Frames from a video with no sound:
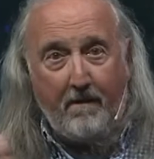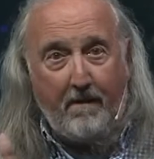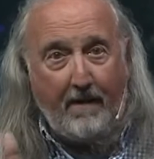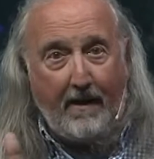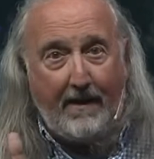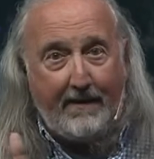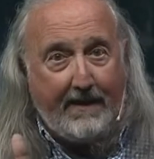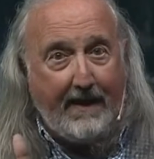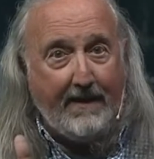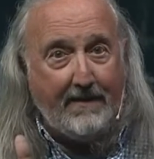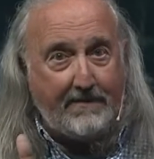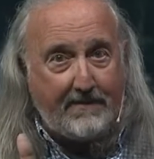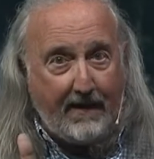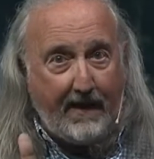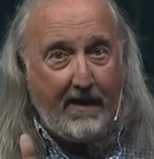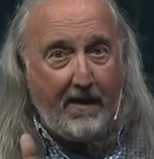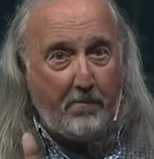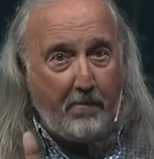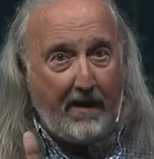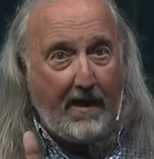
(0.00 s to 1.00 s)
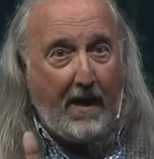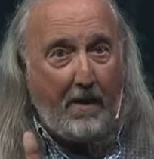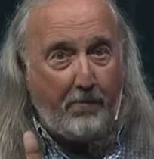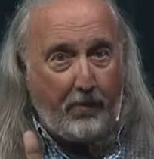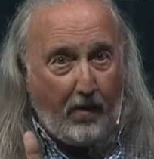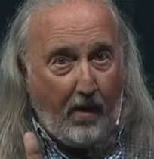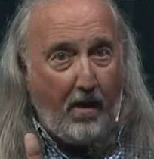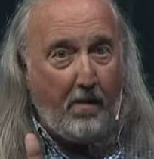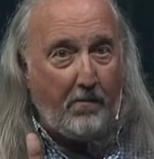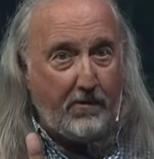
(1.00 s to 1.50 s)
I can't say it, but I
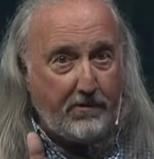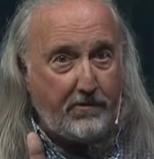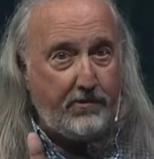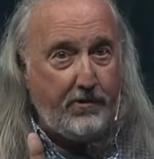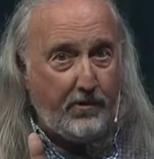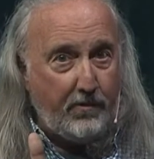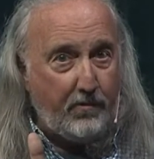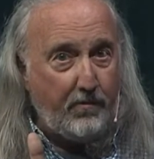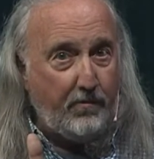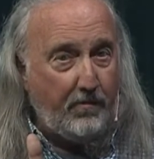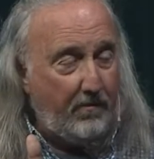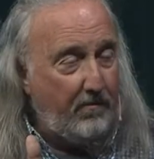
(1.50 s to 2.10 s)
promise you,